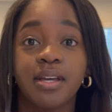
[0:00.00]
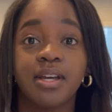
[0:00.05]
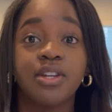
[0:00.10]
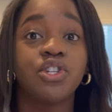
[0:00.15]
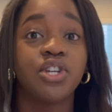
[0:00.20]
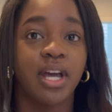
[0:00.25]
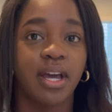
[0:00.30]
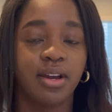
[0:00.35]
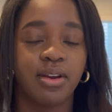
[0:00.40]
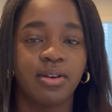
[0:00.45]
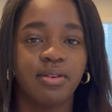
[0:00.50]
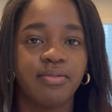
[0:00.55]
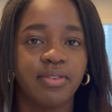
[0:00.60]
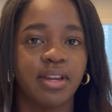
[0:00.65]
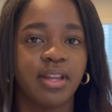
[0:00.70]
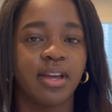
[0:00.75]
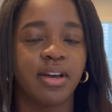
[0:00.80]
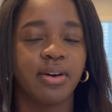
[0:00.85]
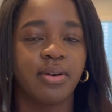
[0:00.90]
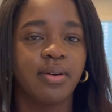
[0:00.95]
a chattier
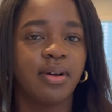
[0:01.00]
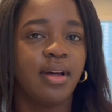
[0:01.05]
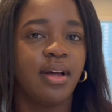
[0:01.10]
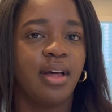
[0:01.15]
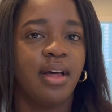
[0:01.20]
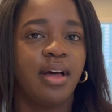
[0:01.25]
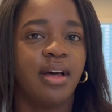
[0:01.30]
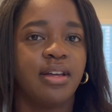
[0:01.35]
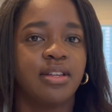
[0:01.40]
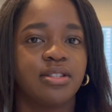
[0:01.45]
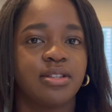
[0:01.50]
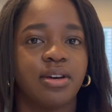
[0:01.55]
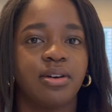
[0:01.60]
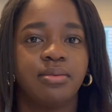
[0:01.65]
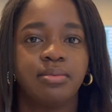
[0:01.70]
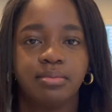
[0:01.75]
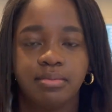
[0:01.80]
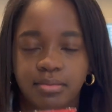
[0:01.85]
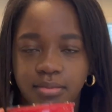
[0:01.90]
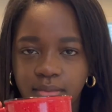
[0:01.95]
video,
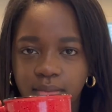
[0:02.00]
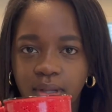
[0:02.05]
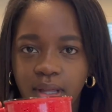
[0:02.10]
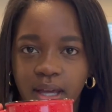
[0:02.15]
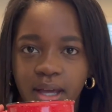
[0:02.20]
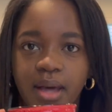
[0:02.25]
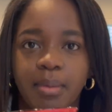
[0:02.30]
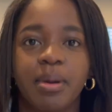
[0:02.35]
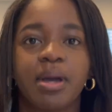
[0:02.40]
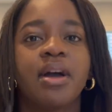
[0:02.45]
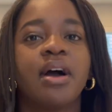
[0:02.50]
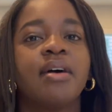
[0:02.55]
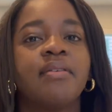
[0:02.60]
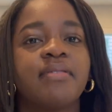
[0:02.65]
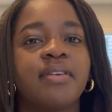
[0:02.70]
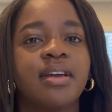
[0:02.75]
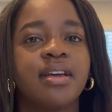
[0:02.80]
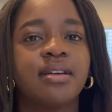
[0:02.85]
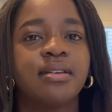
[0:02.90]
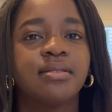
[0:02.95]
so I got my
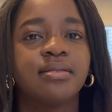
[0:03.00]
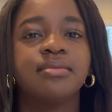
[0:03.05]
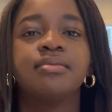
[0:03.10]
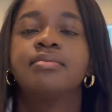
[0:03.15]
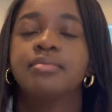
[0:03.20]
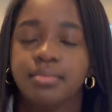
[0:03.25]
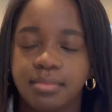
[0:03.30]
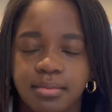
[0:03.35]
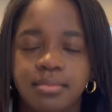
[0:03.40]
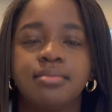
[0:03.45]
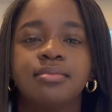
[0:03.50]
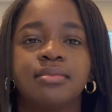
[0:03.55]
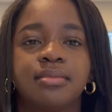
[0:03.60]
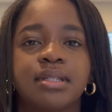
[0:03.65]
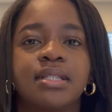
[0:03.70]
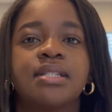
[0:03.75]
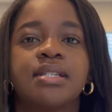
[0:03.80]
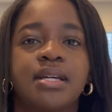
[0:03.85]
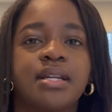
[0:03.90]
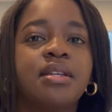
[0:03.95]
coffee,
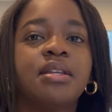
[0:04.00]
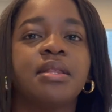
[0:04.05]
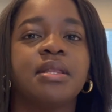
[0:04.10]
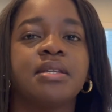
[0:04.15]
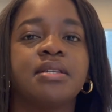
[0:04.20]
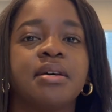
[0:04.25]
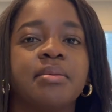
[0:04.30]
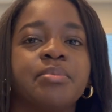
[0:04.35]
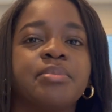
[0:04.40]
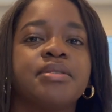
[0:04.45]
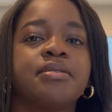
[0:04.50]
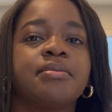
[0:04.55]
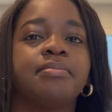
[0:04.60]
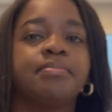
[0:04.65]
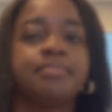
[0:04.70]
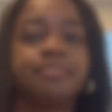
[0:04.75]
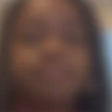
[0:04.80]
let's get into the tips.